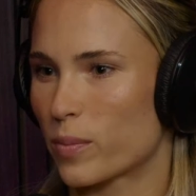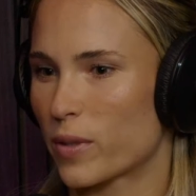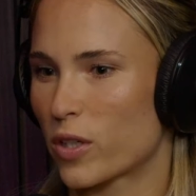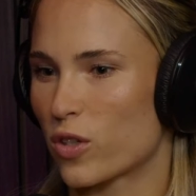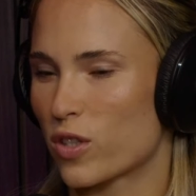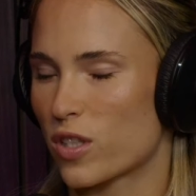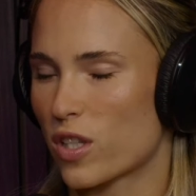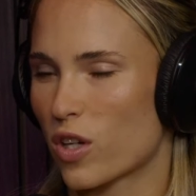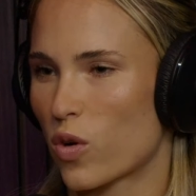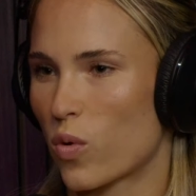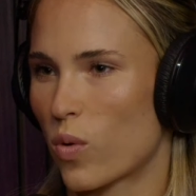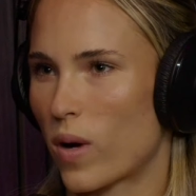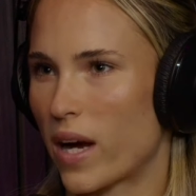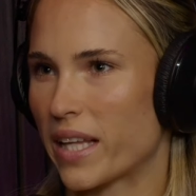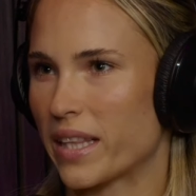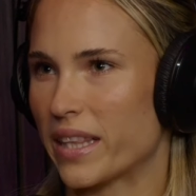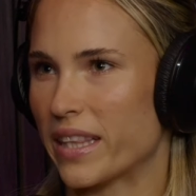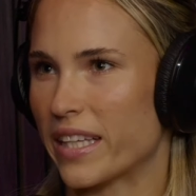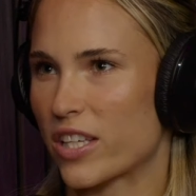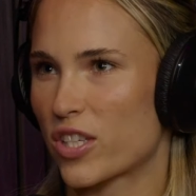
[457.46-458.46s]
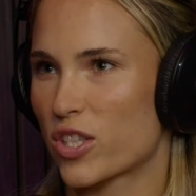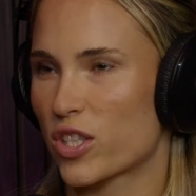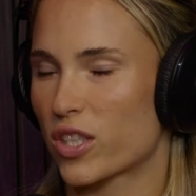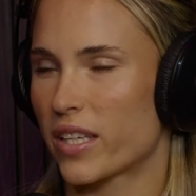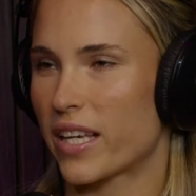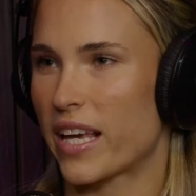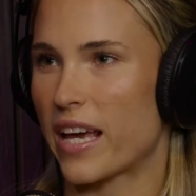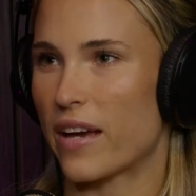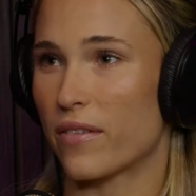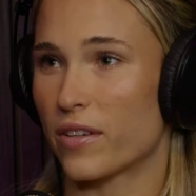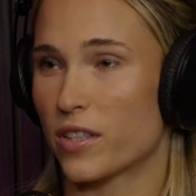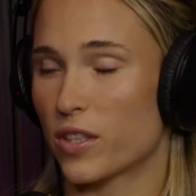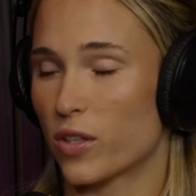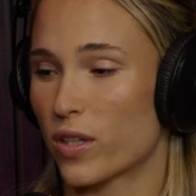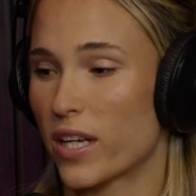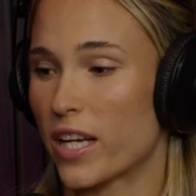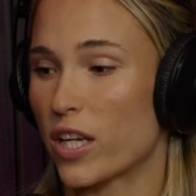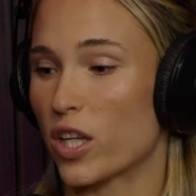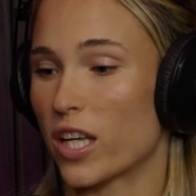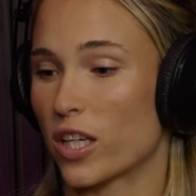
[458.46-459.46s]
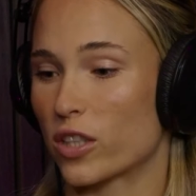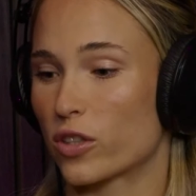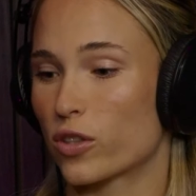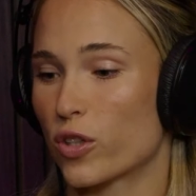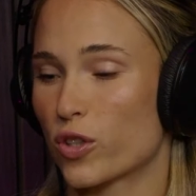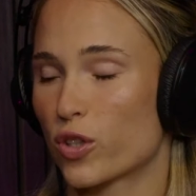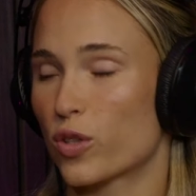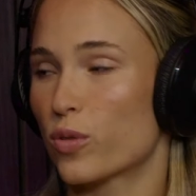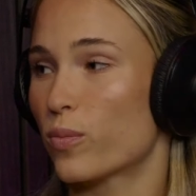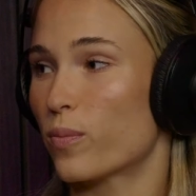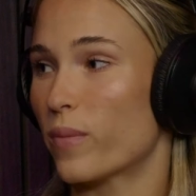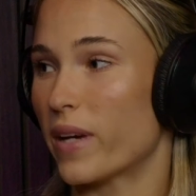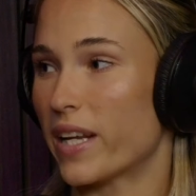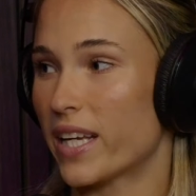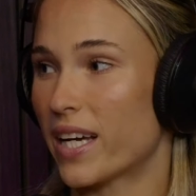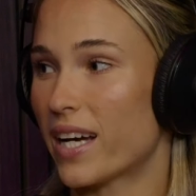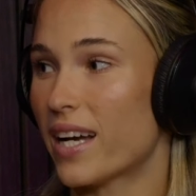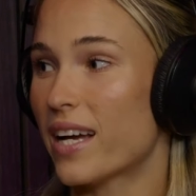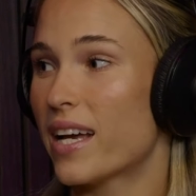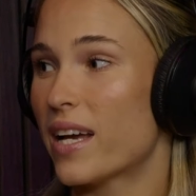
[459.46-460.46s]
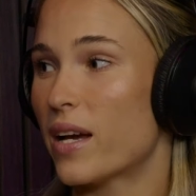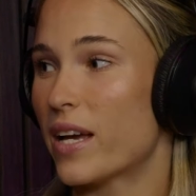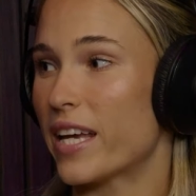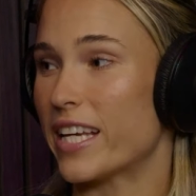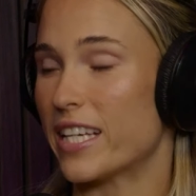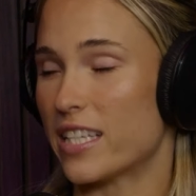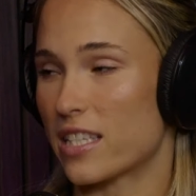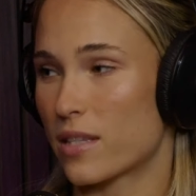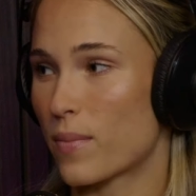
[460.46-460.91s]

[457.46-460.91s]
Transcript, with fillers: because quite literally every single day you like social media is